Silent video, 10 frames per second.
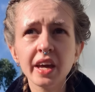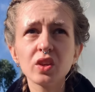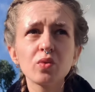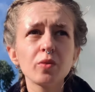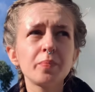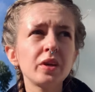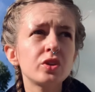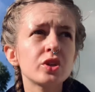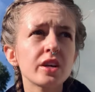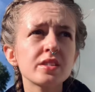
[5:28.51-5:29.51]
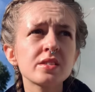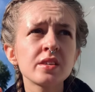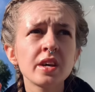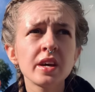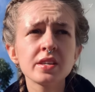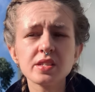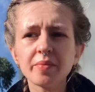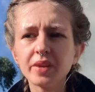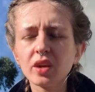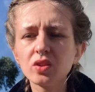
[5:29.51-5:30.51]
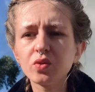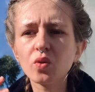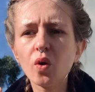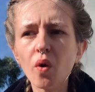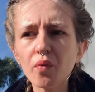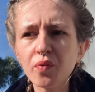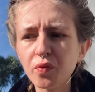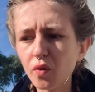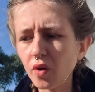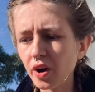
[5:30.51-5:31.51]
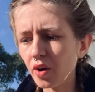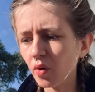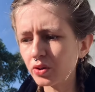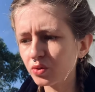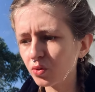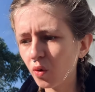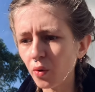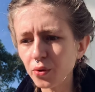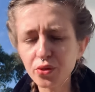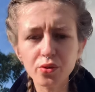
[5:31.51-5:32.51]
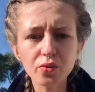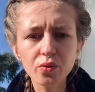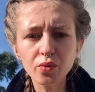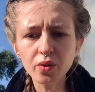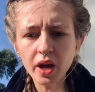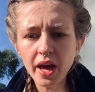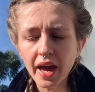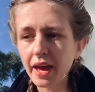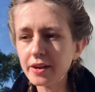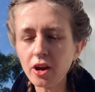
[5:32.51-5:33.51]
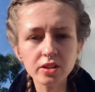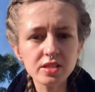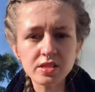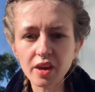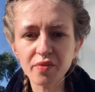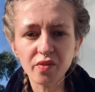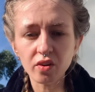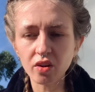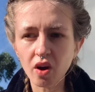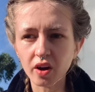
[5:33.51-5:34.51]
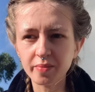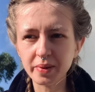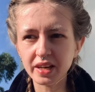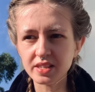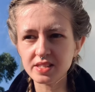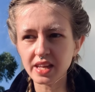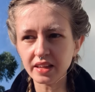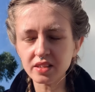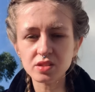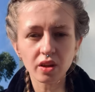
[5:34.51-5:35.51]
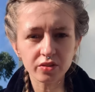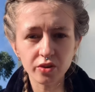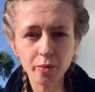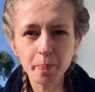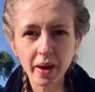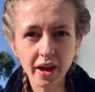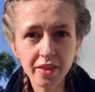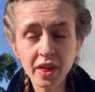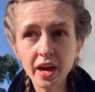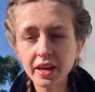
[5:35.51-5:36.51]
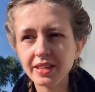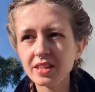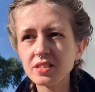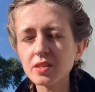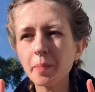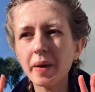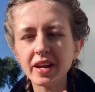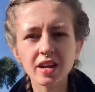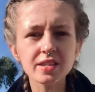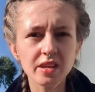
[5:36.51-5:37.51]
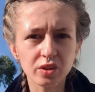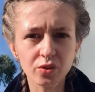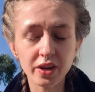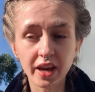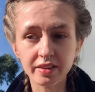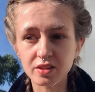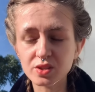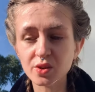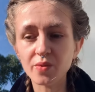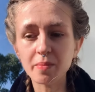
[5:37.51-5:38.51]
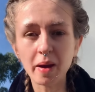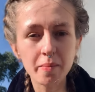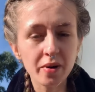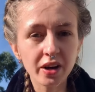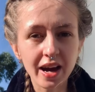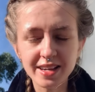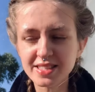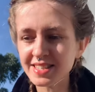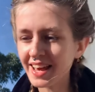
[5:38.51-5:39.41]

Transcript: It will be just something to go for or to go through and not stay for long because that is not your path that somebody else had created so remember guys